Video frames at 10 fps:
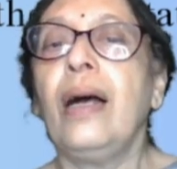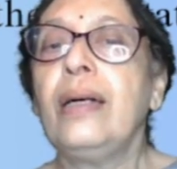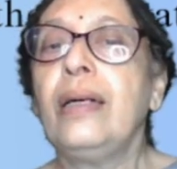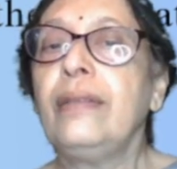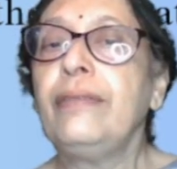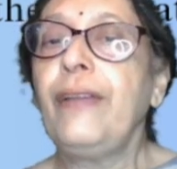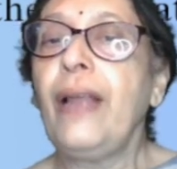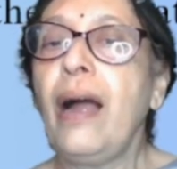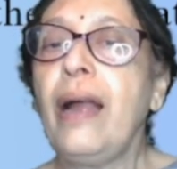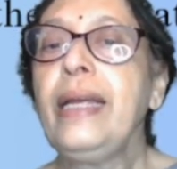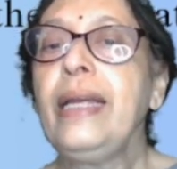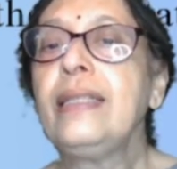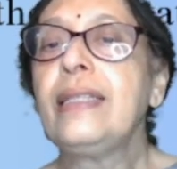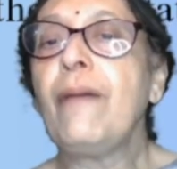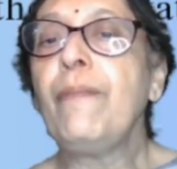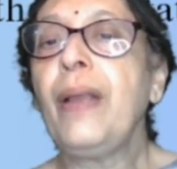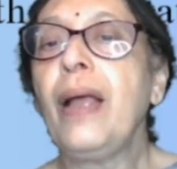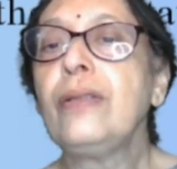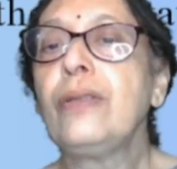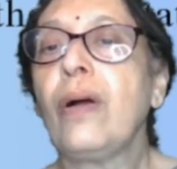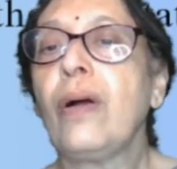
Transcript: Flowering in some plants